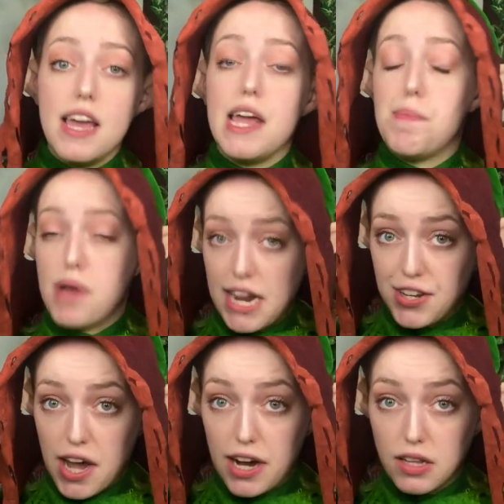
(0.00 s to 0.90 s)
in my
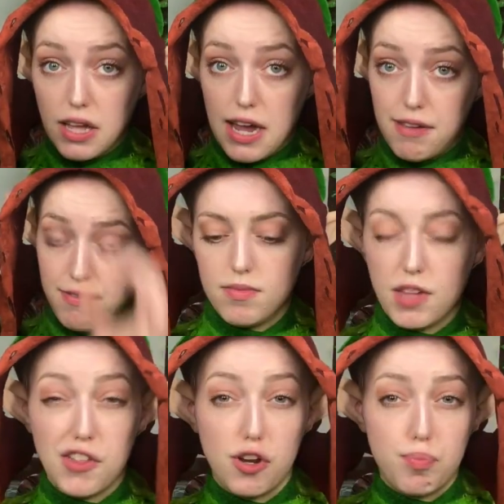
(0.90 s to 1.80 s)
entire life,
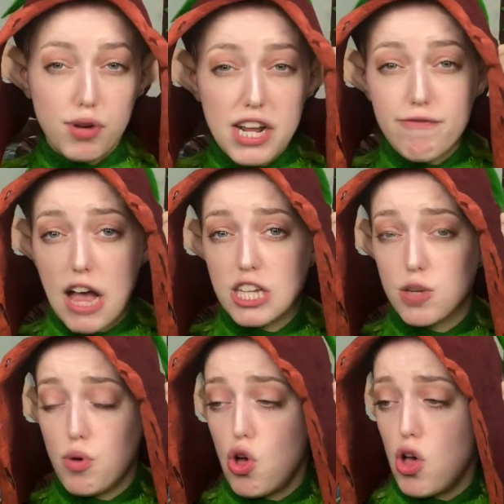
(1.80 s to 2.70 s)
and they're pretty
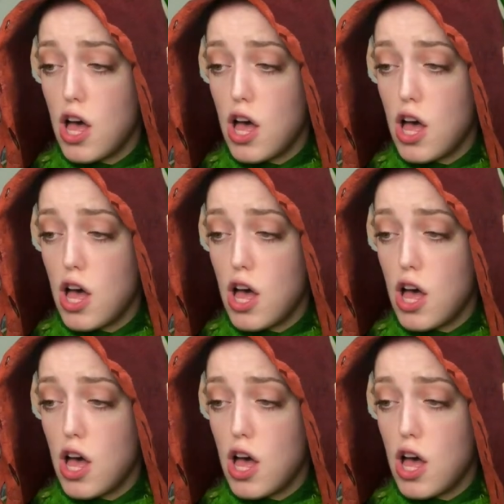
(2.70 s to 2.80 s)
flexible.